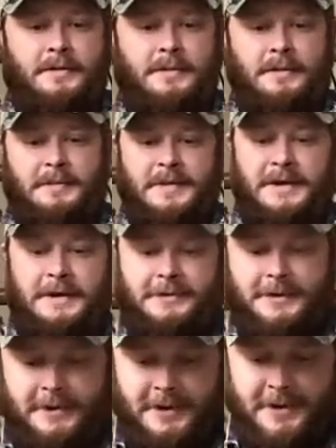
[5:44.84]
I'll
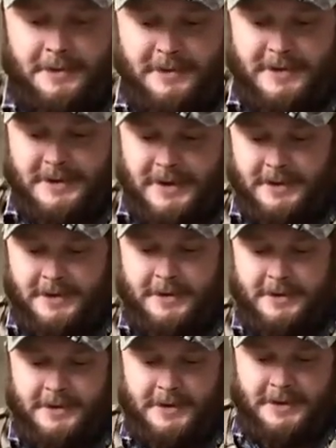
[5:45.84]
show you the ones I
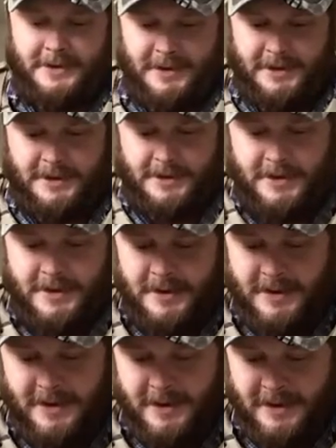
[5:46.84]
showed you again.
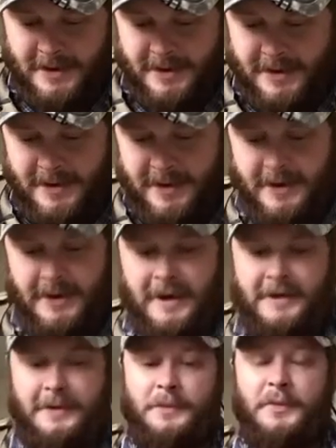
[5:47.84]

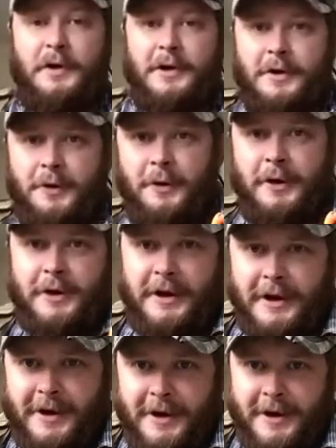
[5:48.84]
Got some pretty cool
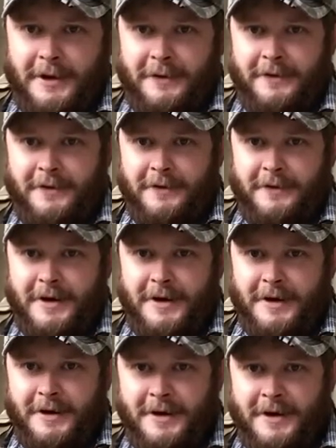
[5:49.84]
looking colors on
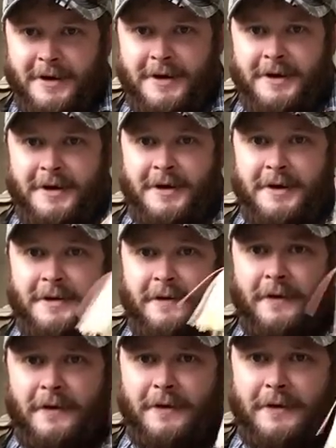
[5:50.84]
there.
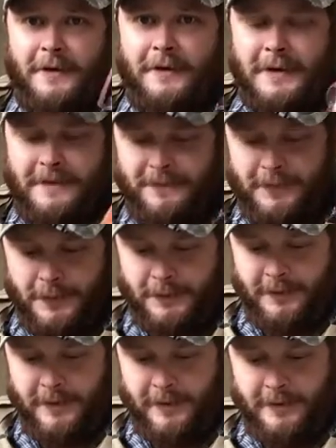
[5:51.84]
Look at all that full
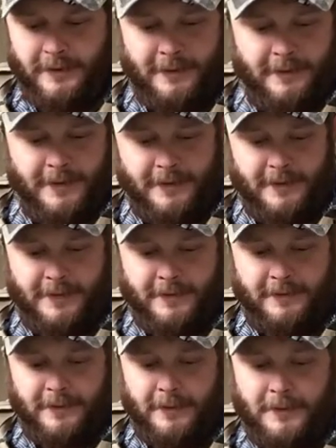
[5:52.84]
skirting on there.
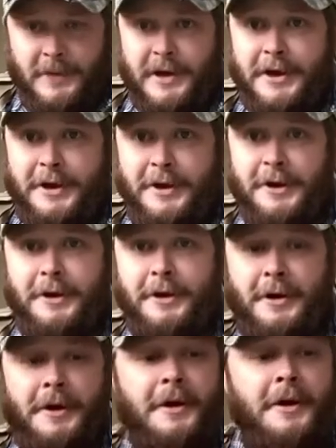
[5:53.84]
It's gonna be
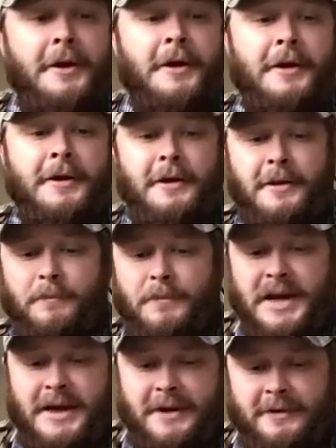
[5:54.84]
good. Them
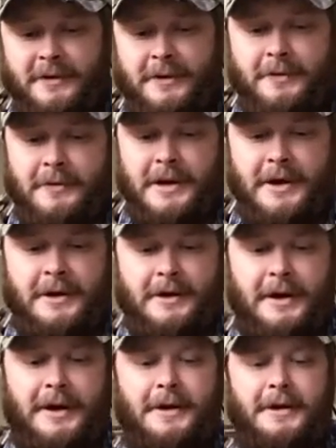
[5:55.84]
biggins gonna eat
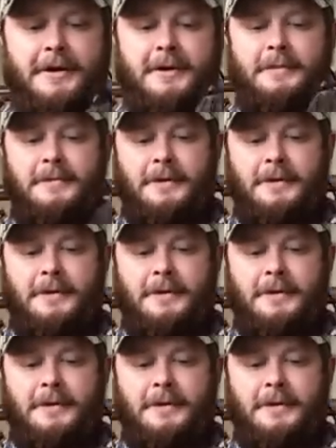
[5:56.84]
that up.